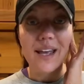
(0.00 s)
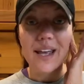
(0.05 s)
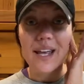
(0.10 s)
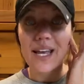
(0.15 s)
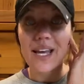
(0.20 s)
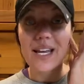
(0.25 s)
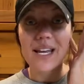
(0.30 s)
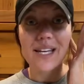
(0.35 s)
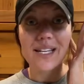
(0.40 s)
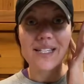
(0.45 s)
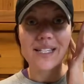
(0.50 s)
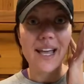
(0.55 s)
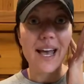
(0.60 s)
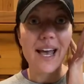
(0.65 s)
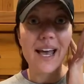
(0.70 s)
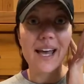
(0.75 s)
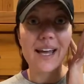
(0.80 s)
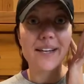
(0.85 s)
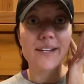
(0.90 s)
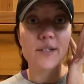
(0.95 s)
in his
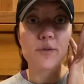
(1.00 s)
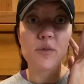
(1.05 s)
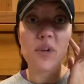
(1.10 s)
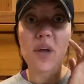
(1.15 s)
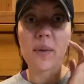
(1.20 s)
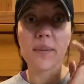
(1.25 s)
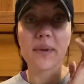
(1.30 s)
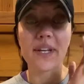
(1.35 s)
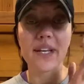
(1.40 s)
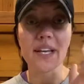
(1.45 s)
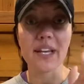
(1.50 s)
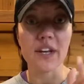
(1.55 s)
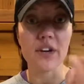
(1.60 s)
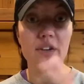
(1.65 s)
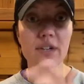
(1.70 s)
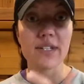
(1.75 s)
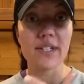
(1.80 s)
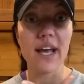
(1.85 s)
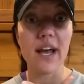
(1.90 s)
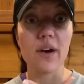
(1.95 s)
head to be able to hear
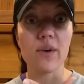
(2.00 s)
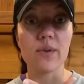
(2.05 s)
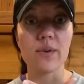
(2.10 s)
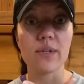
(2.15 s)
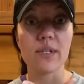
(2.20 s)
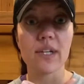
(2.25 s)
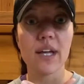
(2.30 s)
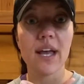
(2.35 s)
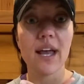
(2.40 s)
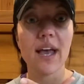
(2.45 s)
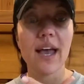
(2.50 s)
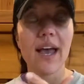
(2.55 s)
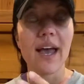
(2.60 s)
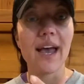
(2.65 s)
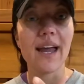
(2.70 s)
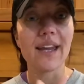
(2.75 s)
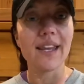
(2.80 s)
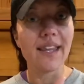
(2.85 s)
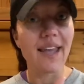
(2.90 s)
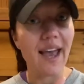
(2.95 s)
sound.
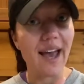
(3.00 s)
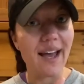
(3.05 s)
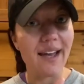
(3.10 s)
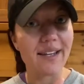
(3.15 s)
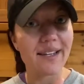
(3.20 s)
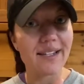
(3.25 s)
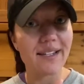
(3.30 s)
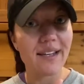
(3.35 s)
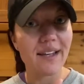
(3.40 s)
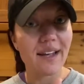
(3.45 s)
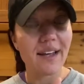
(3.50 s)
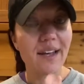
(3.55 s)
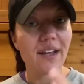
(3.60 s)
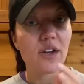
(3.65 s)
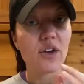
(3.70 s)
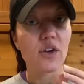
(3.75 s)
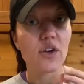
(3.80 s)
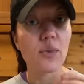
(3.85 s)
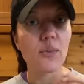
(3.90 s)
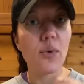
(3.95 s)
And yet,
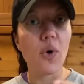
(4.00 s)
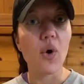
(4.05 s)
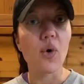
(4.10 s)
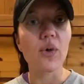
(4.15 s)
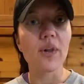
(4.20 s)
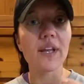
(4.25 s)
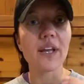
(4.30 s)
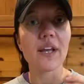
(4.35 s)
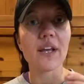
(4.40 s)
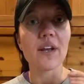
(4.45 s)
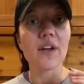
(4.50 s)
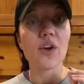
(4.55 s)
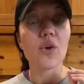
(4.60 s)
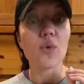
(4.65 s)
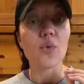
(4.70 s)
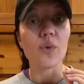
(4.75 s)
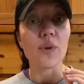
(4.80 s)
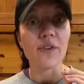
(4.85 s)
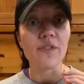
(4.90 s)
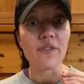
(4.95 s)
Napoleon
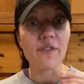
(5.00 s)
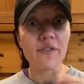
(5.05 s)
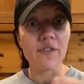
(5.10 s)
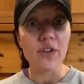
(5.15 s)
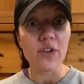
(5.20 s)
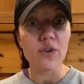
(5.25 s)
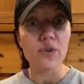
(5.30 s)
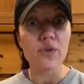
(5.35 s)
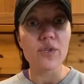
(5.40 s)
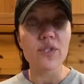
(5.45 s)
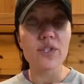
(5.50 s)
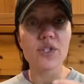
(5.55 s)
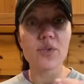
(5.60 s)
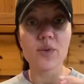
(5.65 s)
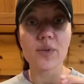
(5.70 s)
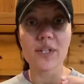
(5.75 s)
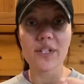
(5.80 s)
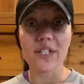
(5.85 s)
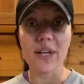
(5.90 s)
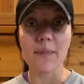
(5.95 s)
refused to
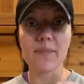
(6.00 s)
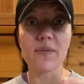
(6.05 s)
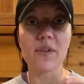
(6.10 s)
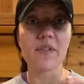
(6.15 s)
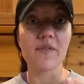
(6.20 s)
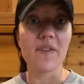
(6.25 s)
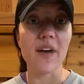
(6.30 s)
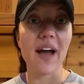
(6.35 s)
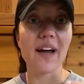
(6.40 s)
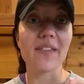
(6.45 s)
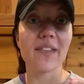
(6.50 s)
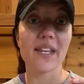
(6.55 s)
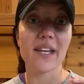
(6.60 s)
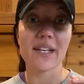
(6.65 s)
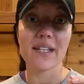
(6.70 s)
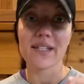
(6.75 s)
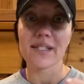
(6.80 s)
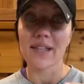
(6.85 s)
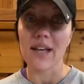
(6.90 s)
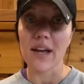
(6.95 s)
accept the fact that
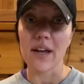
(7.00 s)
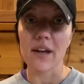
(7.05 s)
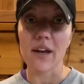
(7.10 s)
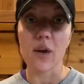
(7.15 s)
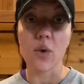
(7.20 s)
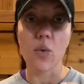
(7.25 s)
his son